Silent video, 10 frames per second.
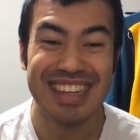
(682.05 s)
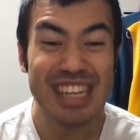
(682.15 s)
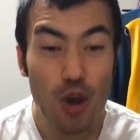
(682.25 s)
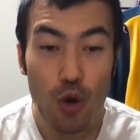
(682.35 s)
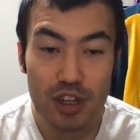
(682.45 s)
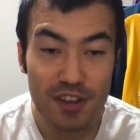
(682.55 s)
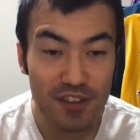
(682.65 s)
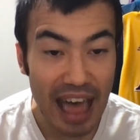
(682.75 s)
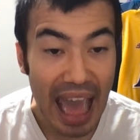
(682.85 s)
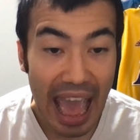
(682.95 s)

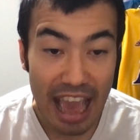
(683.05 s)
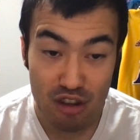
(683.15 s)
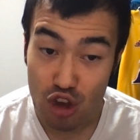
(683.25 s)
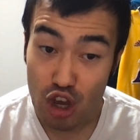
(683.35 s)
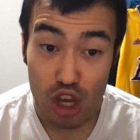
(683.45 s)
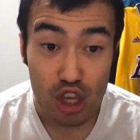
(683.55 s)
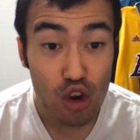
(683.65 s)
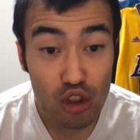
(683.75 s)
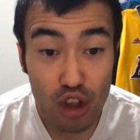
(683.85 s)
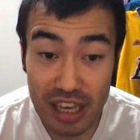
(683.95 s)
Newsflash,
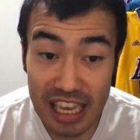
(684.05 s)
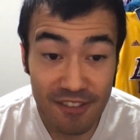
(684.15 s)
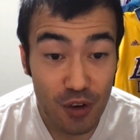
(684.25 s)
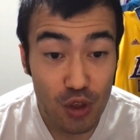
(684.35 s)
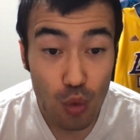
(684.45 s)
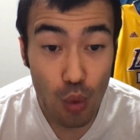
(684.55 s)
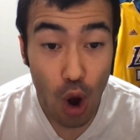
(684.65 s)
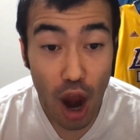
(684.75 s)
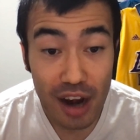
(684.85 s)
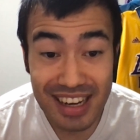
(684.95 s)
you're looking for the
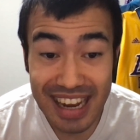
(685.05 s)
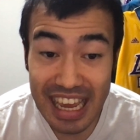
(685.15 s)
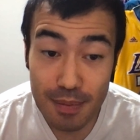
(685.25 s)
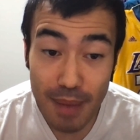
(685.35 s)
wrong Nick.